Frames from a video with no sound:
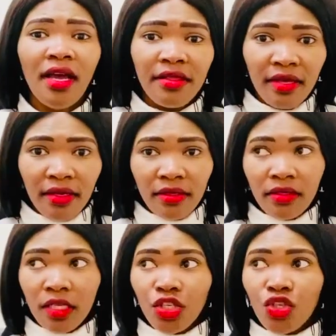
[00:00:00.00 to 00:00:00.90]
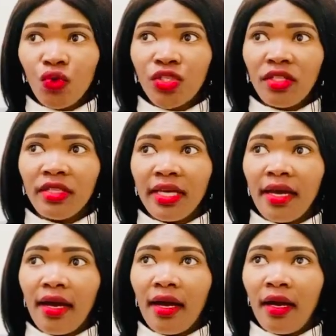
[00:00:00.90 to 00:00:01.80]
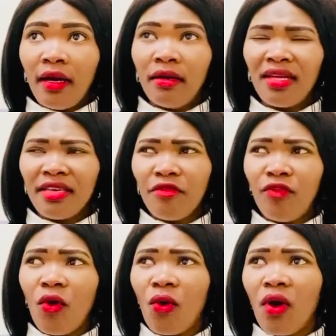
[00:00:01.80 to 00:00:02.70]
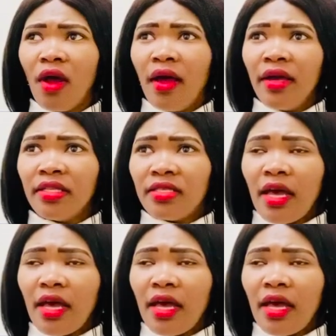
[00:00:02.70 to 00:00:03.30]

In total, there are four. It's